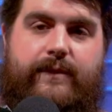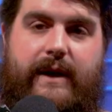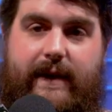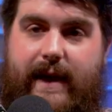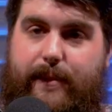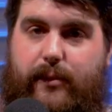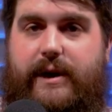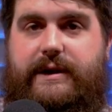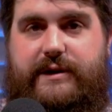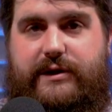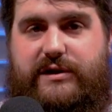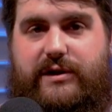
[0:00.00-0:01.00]
And that
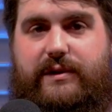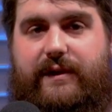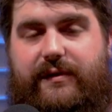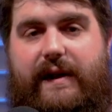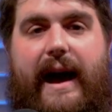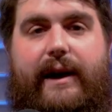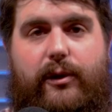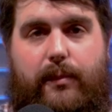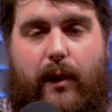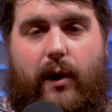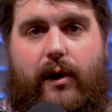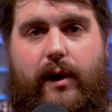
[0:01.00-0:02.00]
brings us to the final
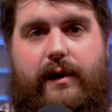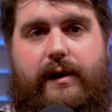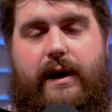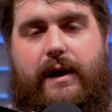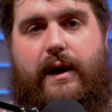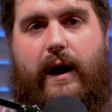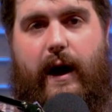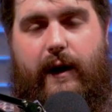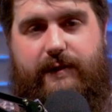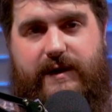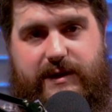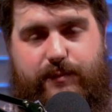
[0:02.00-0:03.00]
part
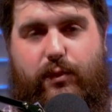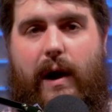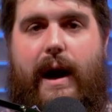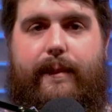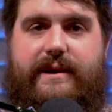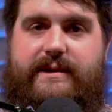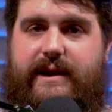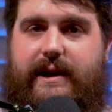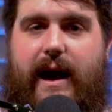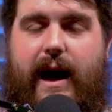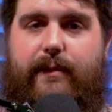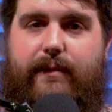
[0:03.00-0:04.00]
of this promise that
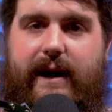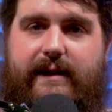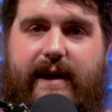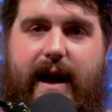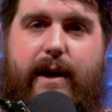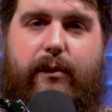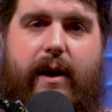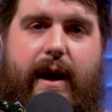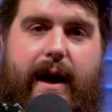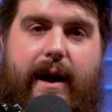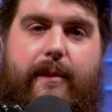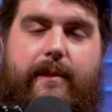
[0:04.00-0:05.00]
God made to
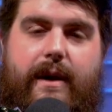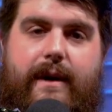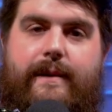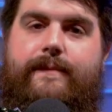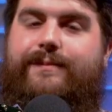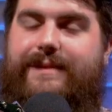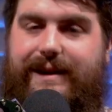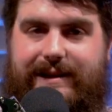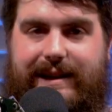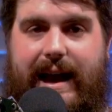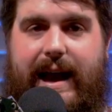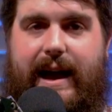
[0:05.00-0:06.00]
Abraham, the
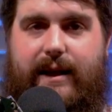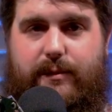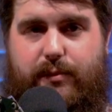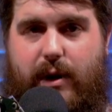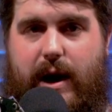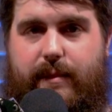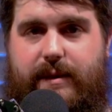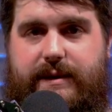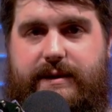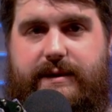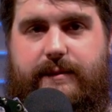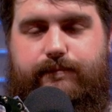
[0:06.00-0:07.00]
land
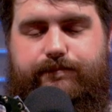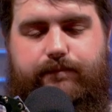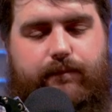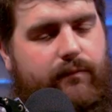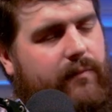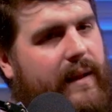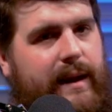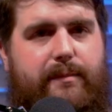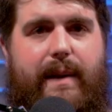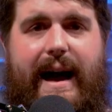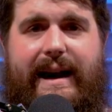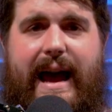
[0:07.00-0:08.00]
promise. And
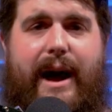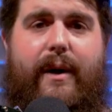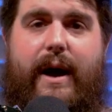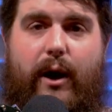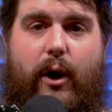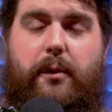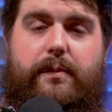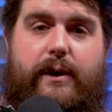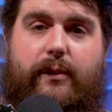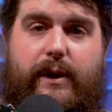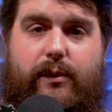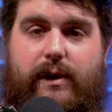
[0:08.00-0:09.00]
by now, I hope
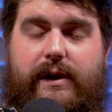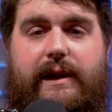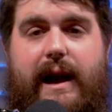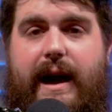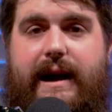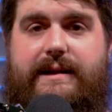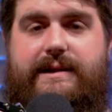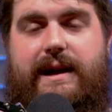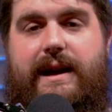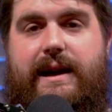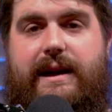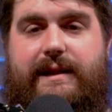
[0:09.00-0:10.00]
that we realize
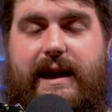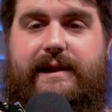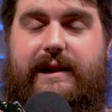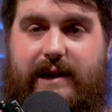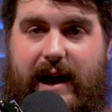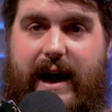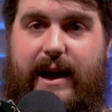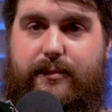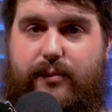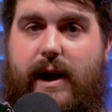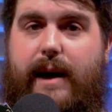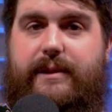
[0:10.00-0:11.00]
that the
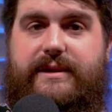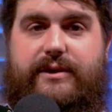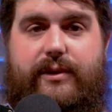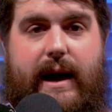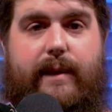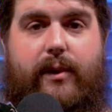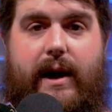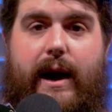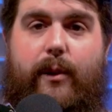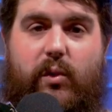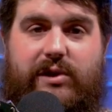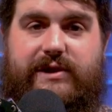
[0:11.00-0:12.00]
land promised to
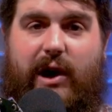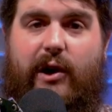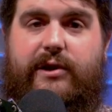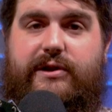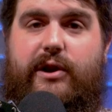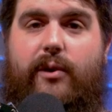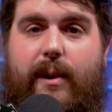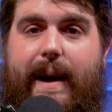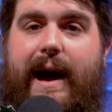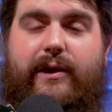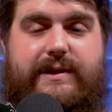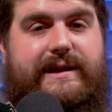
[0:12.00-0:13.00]
Abraham was also
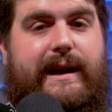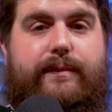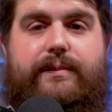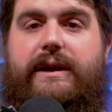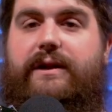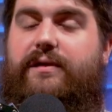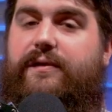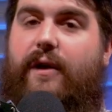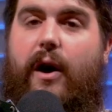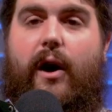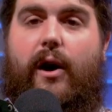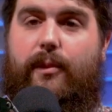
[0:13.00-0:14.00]
about something
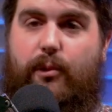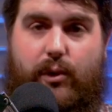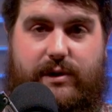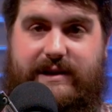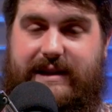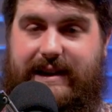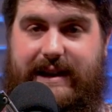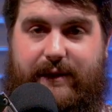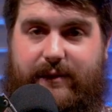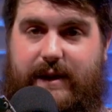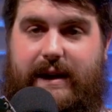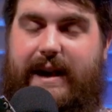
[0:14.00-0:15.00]
far more
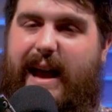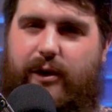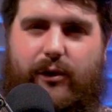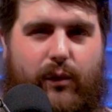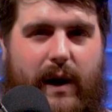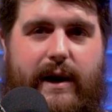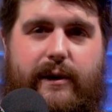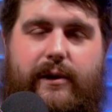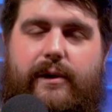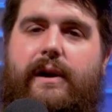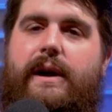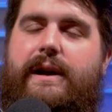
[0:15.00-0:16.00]
significant and
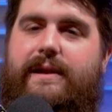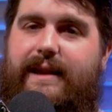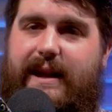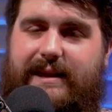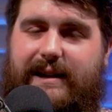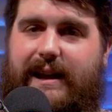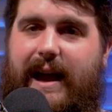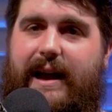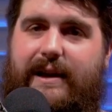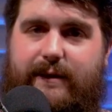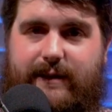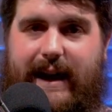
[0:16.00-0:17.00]
greater than the
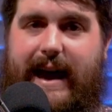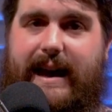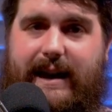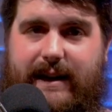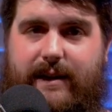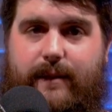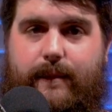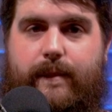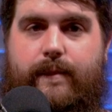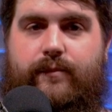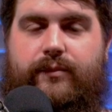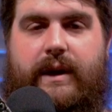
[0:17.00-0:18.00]
land of Canaan.
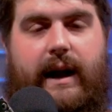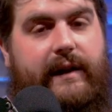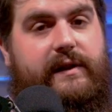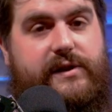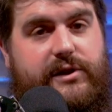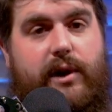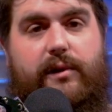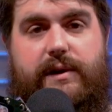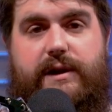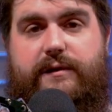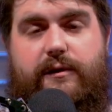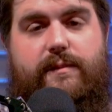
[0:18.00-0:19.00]
And to show
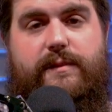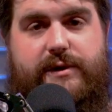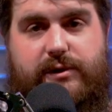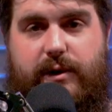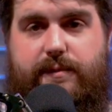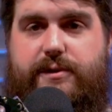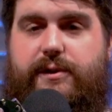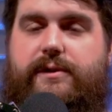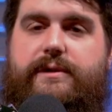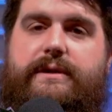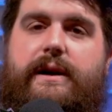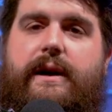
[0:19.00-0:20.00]
this from the
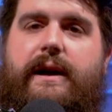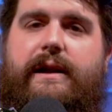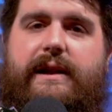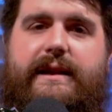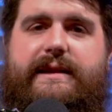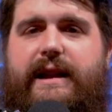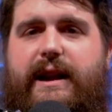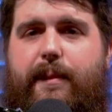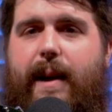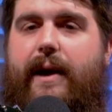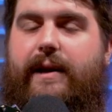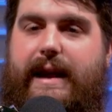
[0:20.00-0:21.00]
scriptures, let's think
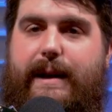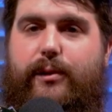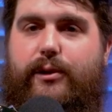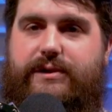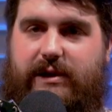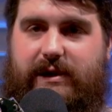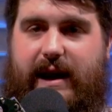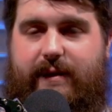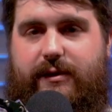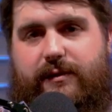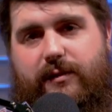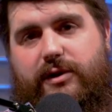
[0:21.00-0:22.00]
about Hebrews
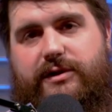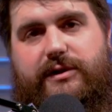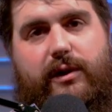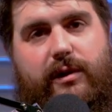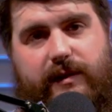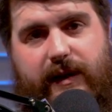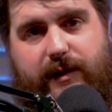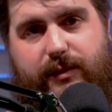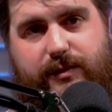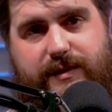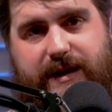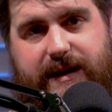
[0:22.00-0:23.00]
11, verse 13
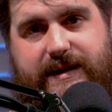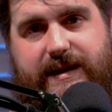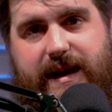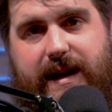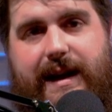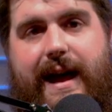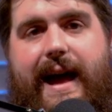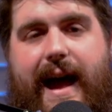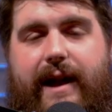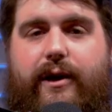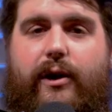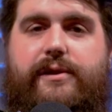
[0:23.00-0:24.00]
through 16,
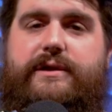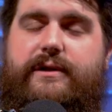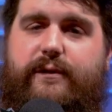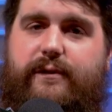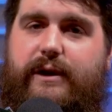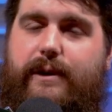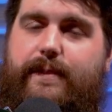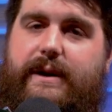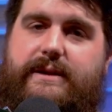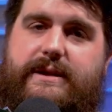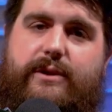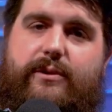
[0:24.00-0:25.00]
and also
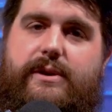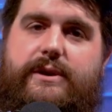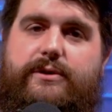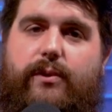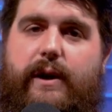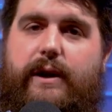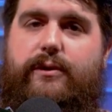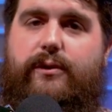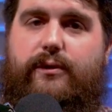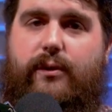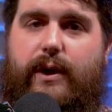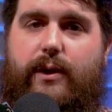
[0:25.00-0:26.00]
Philippians 3, 20 through
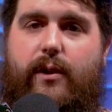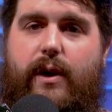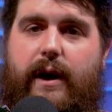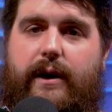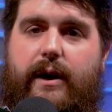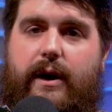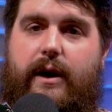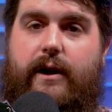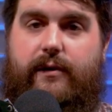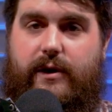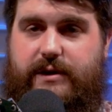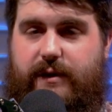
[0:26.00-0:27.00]
21.
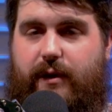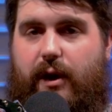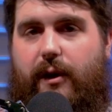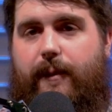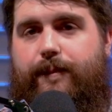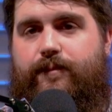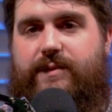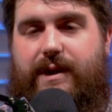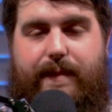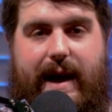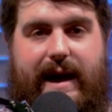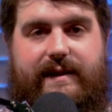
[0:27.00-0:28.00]
First of all, the
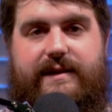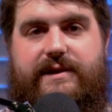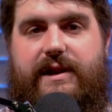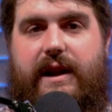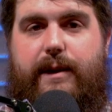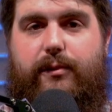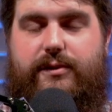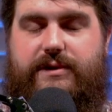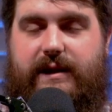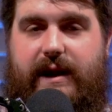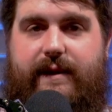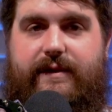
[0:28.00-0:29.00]
passage in Hebrews
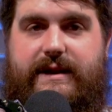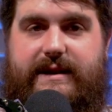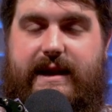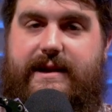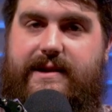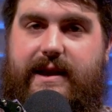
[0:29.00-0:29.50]
11 says